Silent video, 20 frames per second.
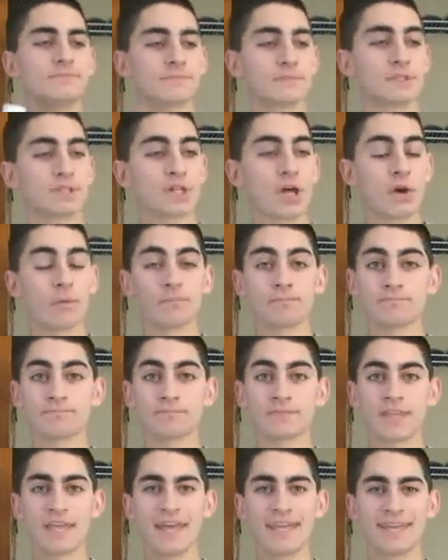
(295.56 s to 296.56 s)
So,
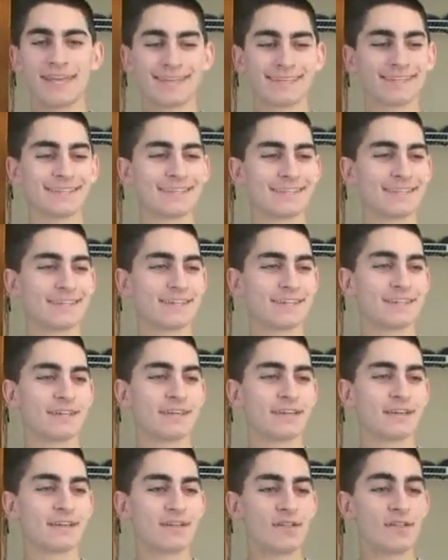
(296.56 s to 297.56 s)

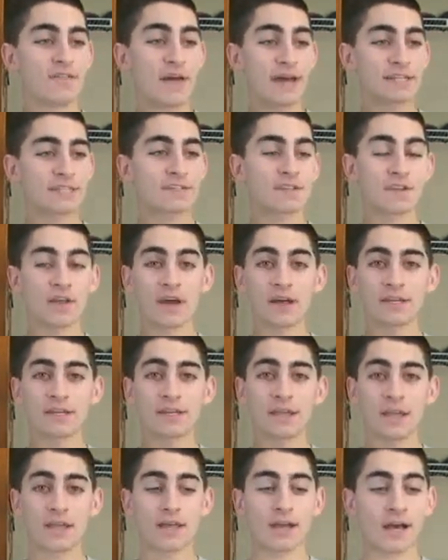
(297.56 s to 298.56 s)
that's the
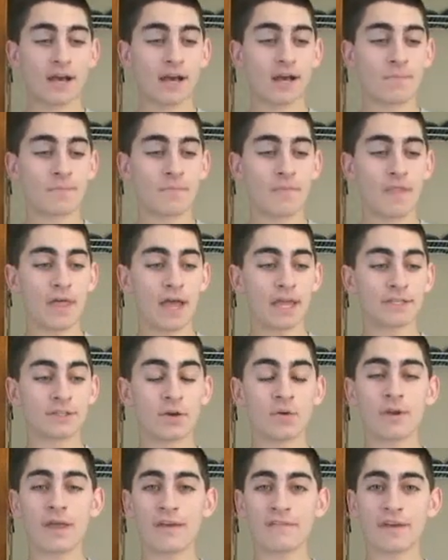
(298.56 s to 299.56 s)
gun. I
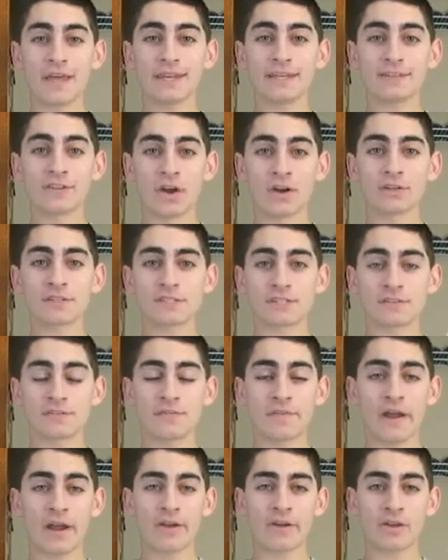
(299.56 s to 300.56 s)
don't have any darts to
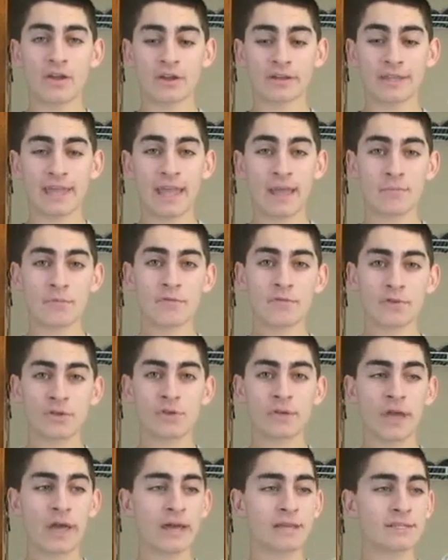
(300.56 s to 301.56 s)
fire it on camera for
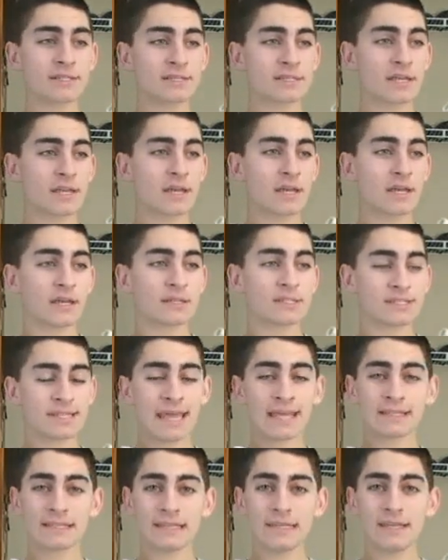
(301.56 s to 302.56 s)
you guys,
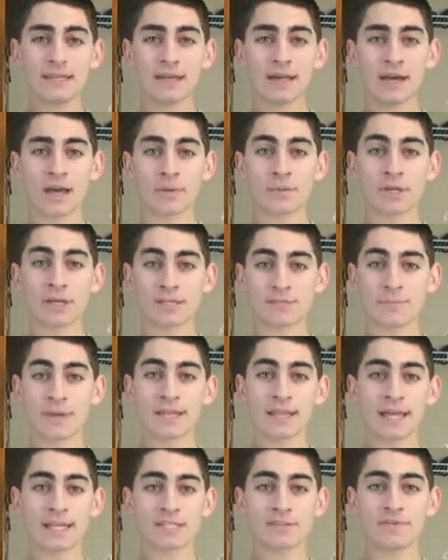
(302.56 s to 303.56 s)
sadly, because of
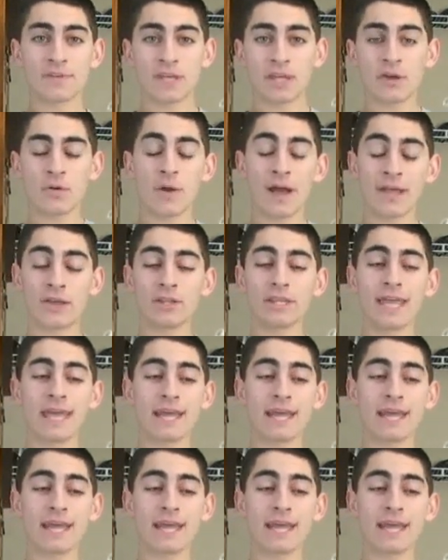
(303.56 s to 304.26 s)
my last video. I only